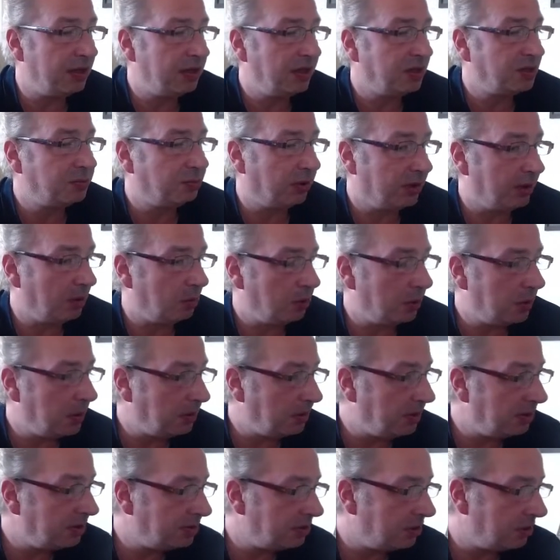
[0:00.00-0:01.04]
this product, what I'm
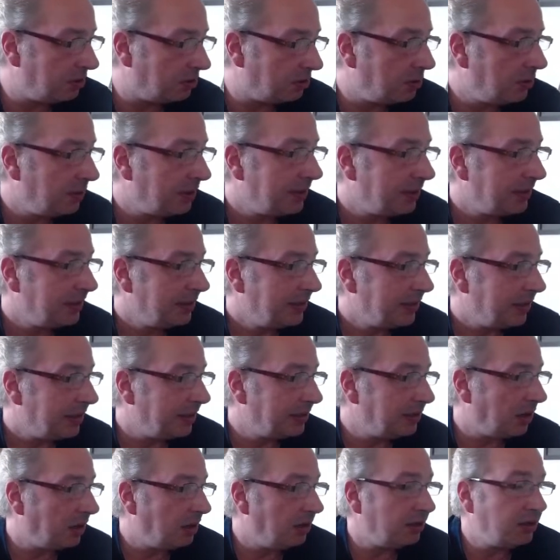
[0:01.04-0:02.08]
going to do
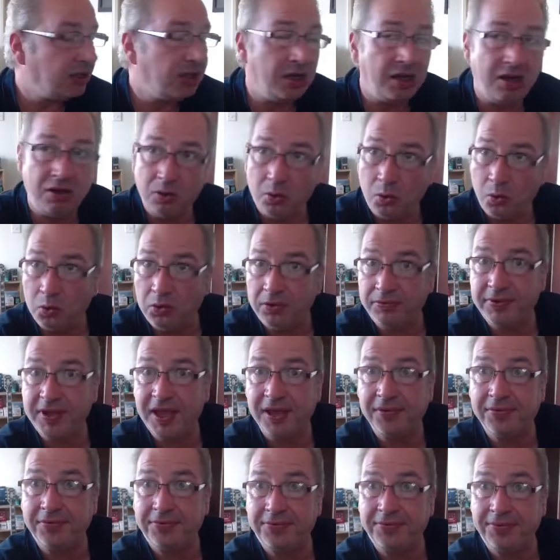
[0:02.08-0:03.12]
is I'm going to turn all of
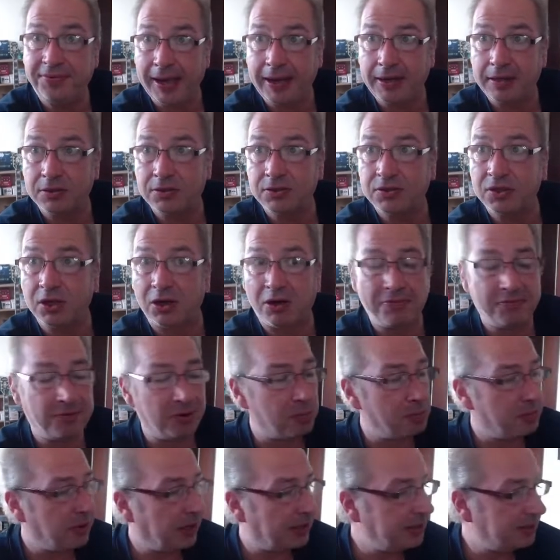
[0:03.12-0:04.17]
the effects off
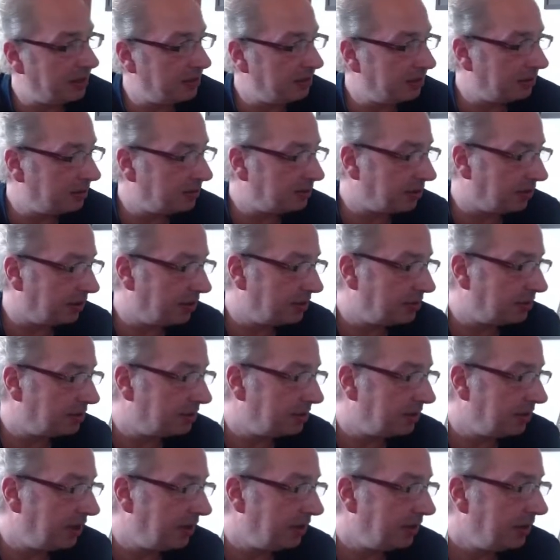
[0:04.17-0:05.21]
on my
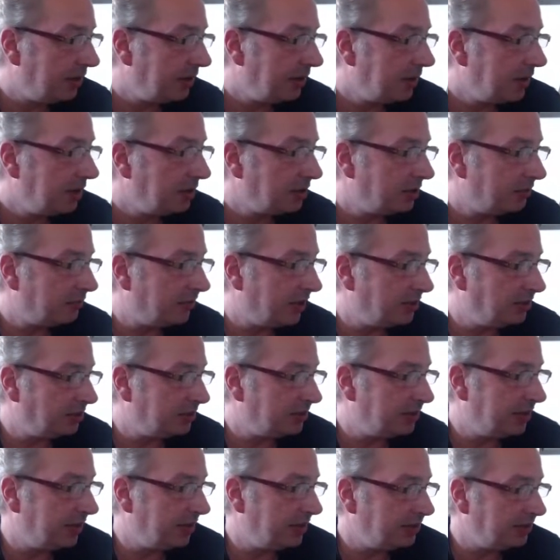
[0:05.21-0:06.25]
synthesizers here. So if I
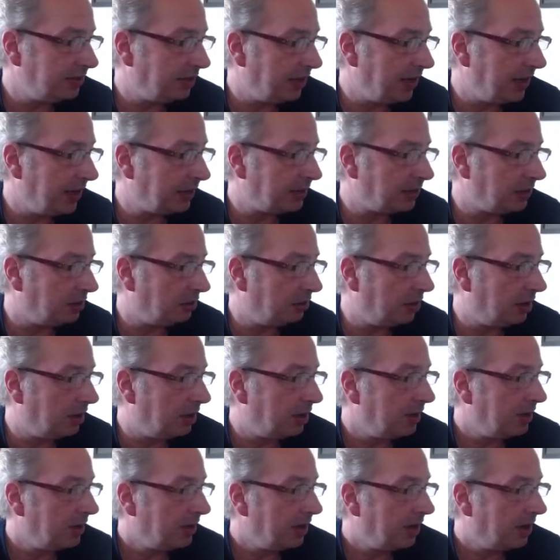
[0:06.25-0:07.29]
just deselect
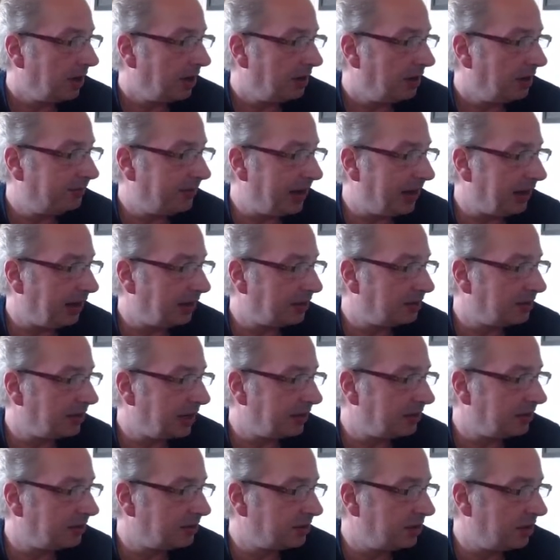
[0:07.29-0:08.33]
our effects,
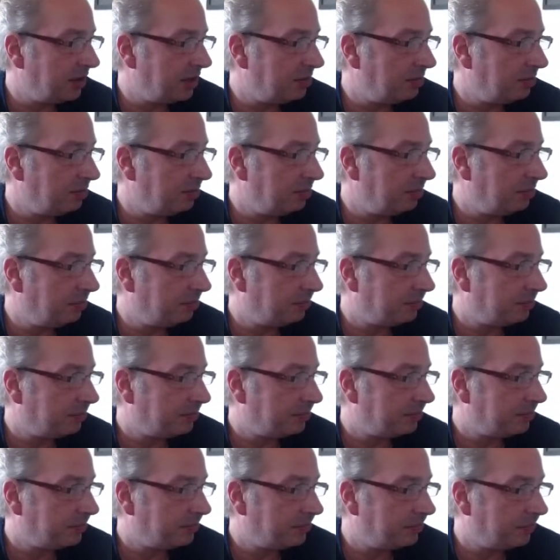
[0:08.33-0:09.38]
that's a
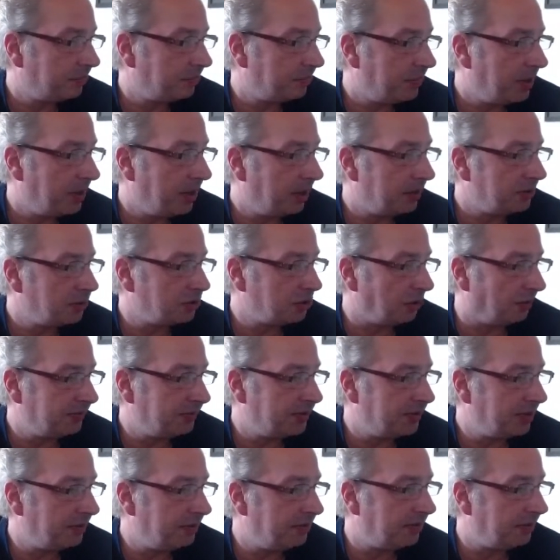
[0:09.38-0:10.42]
soft
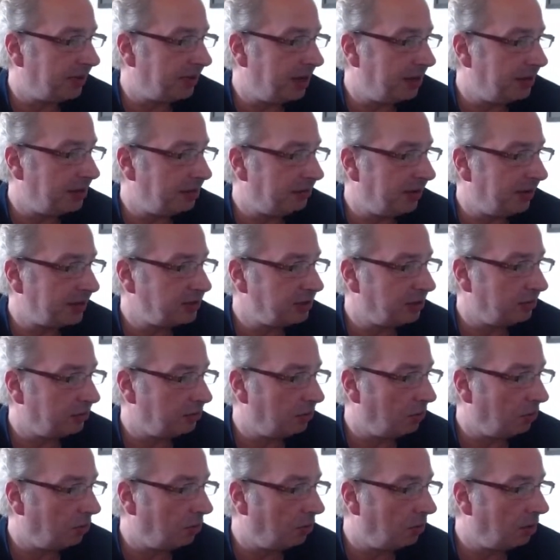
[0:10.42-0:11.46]
synth there. The rest
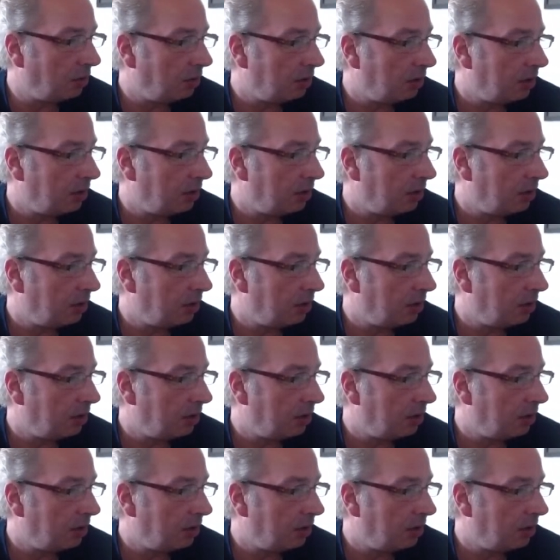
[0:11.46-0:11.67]
are all,